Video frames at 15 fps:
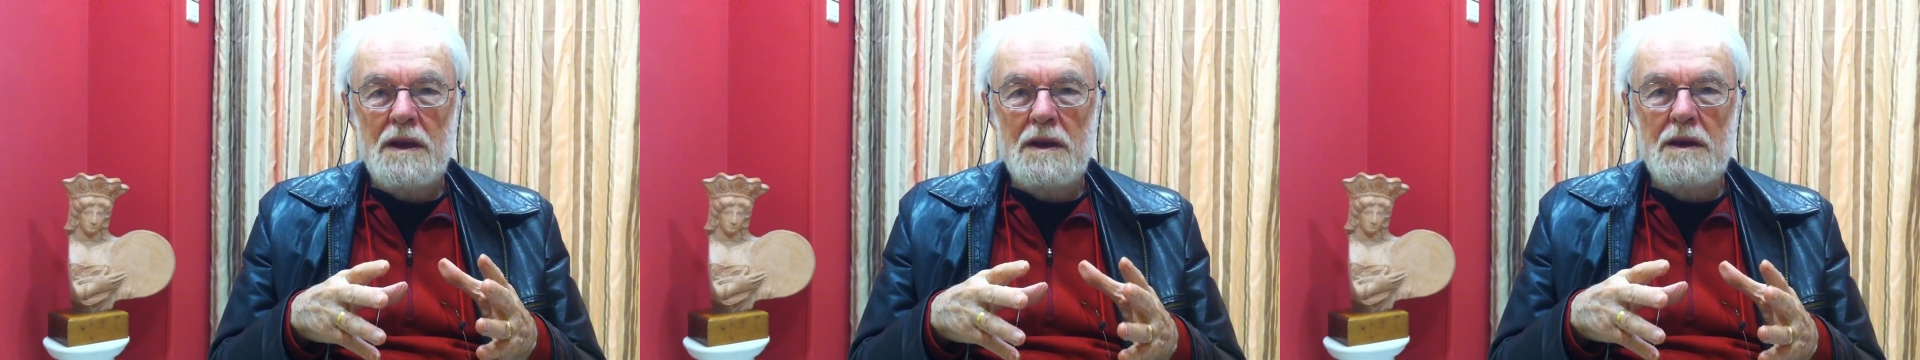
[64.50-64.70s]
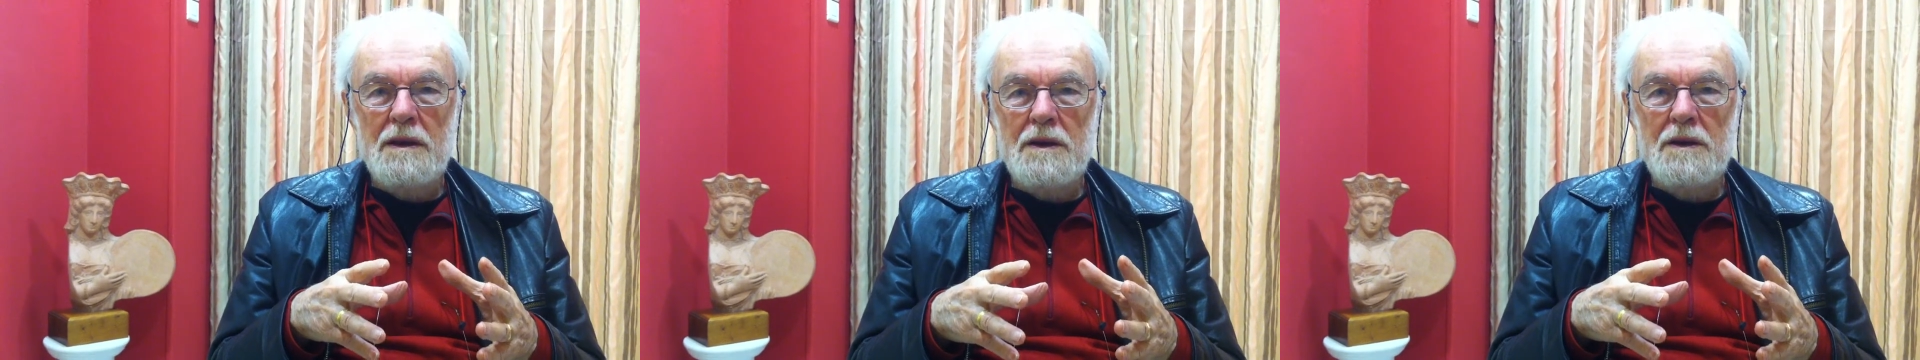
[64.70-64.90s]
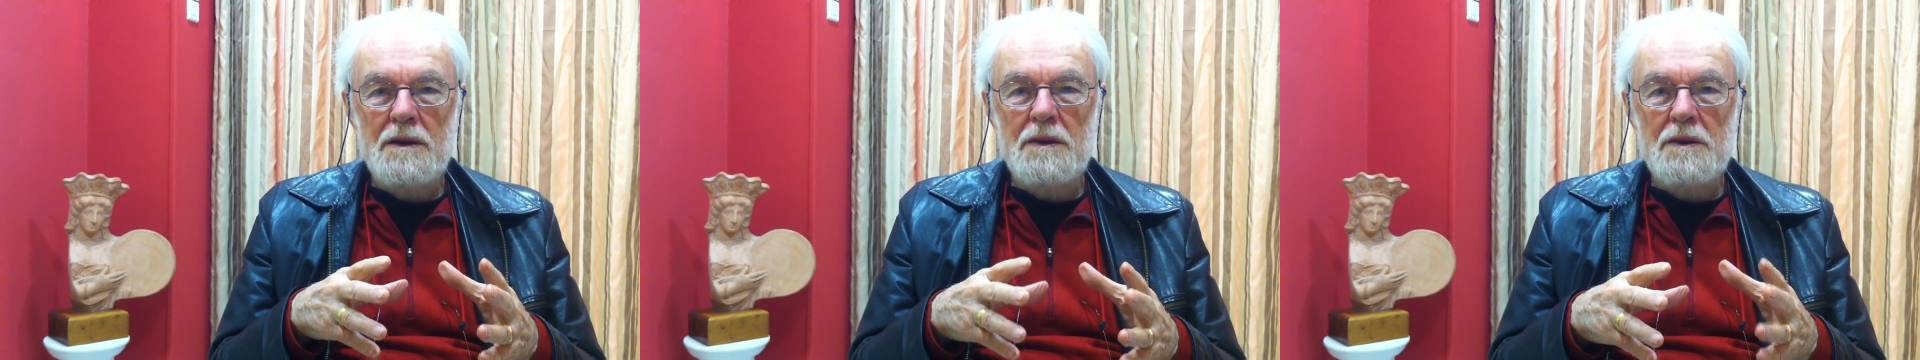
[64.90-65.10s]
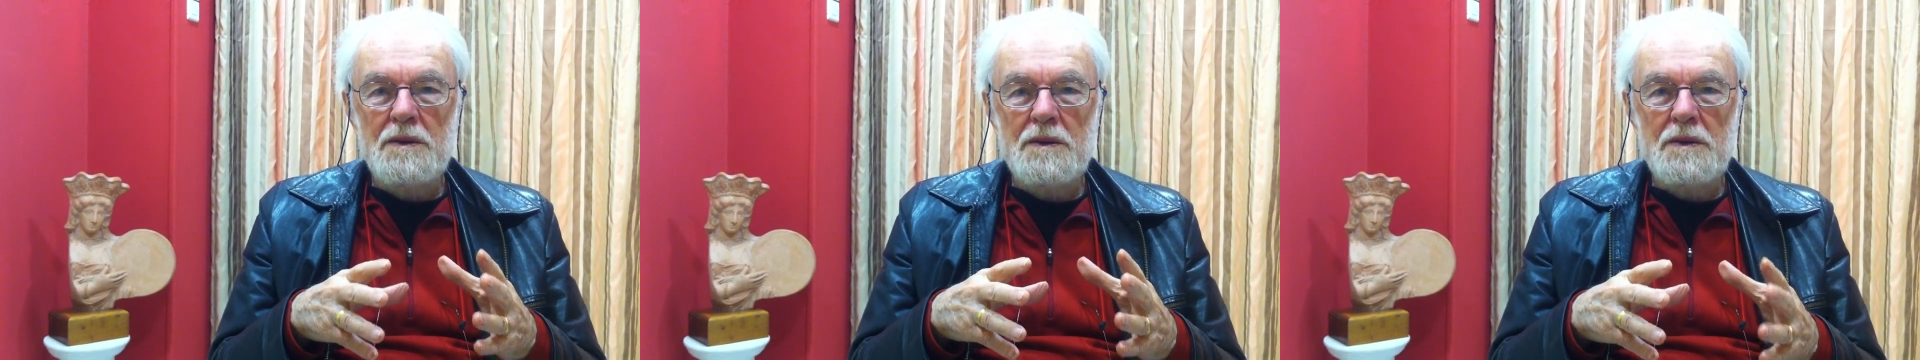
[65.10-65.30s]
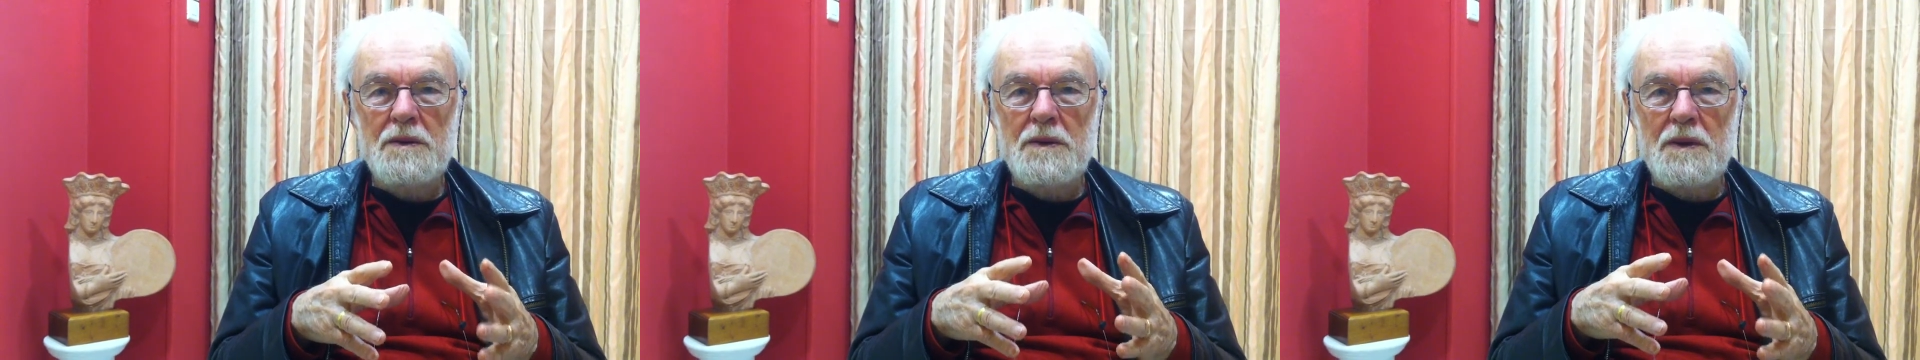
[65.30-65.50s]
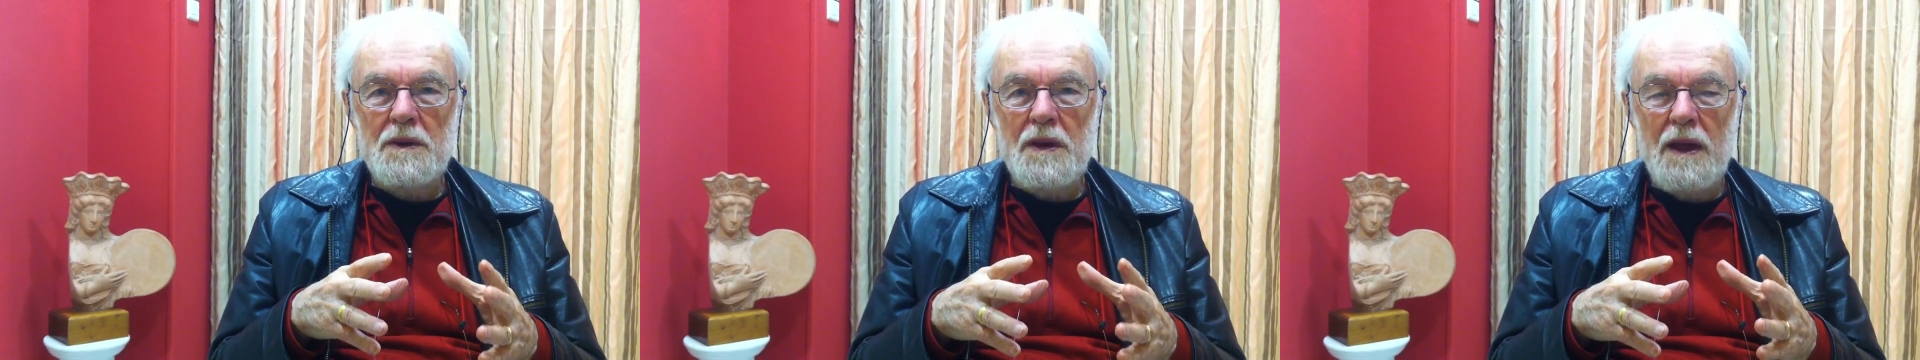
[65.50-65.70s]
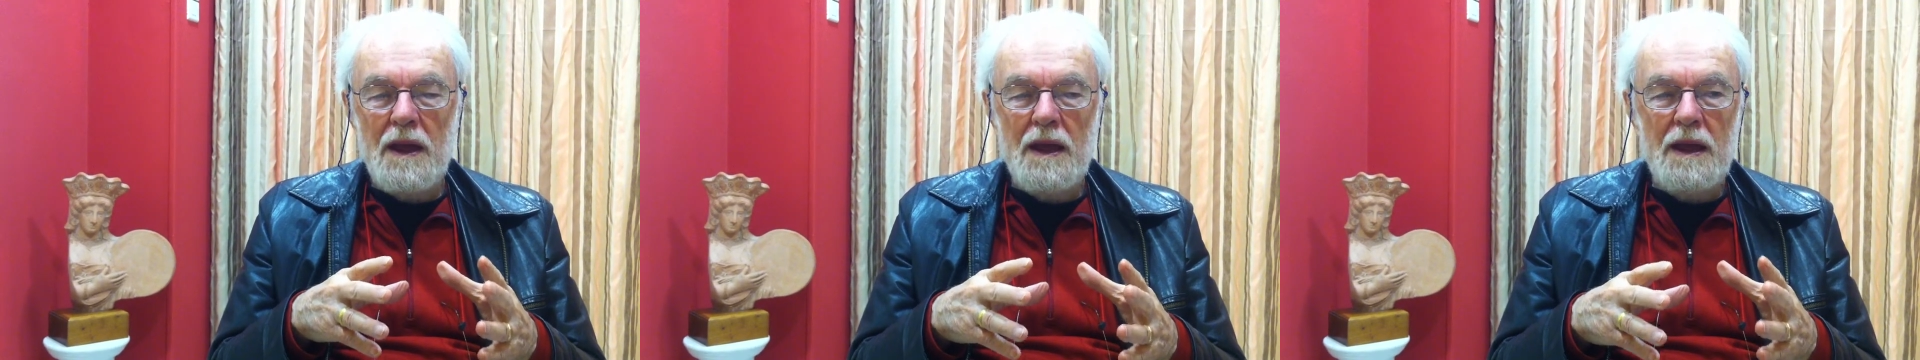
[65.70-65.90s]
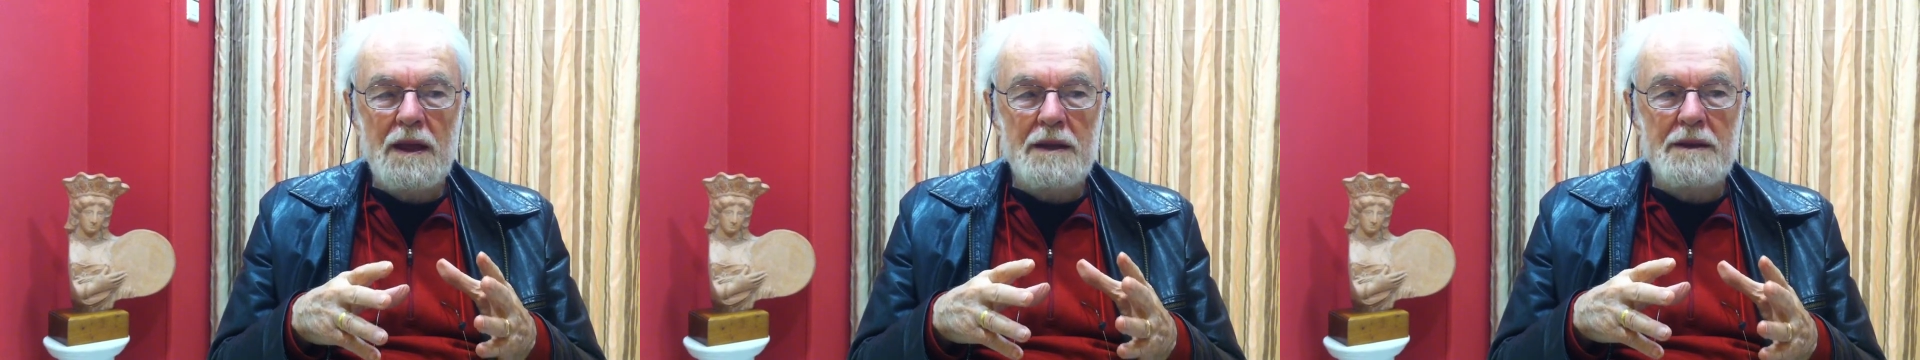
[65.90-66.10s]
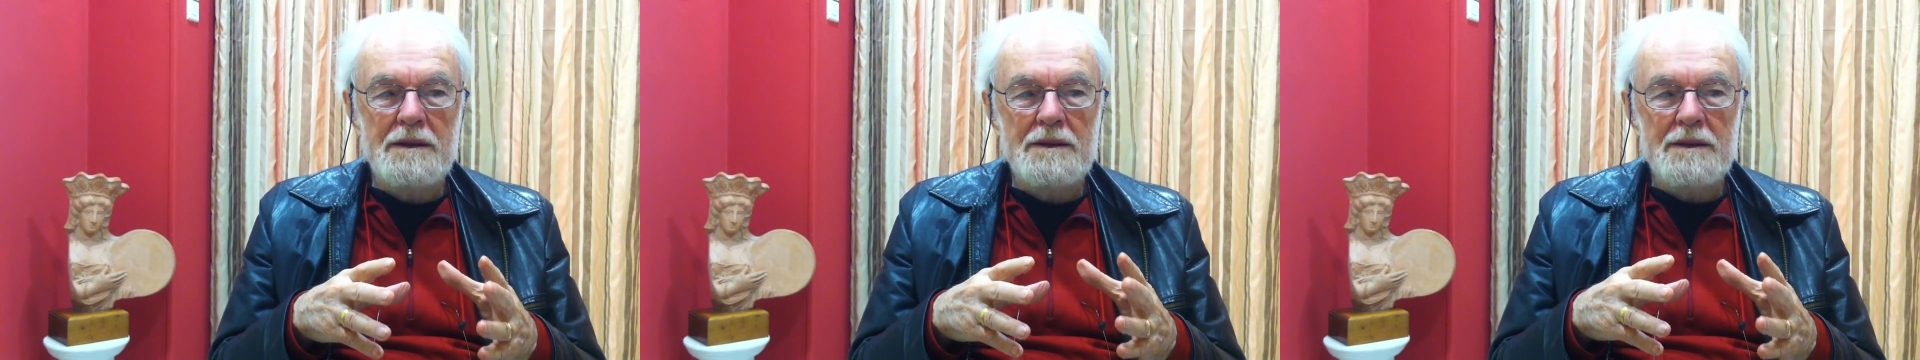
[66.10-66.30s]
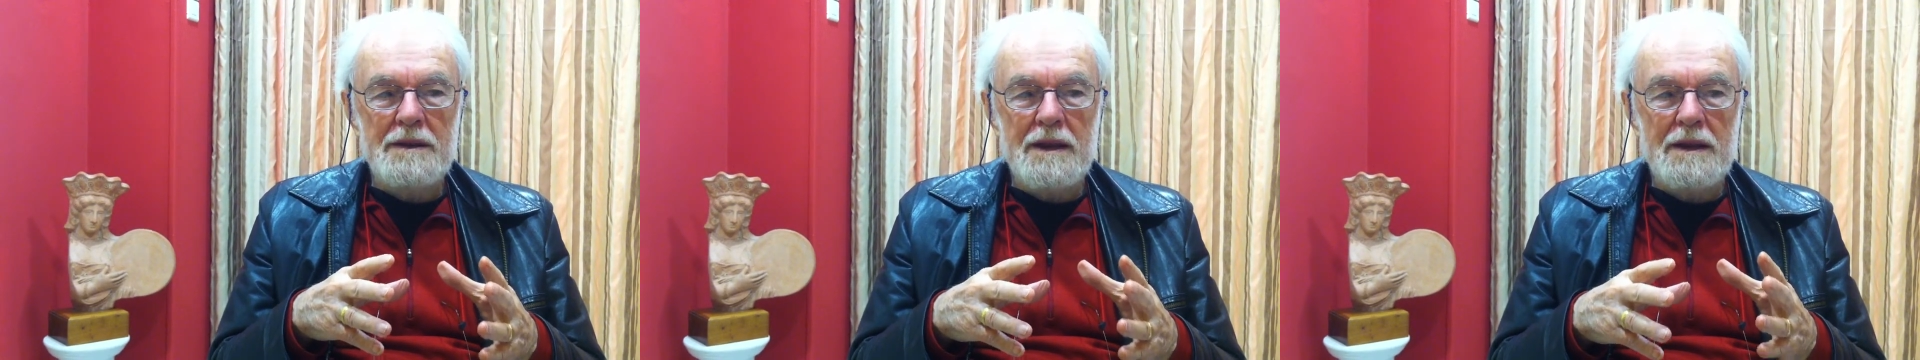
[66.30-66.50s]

Uh, and,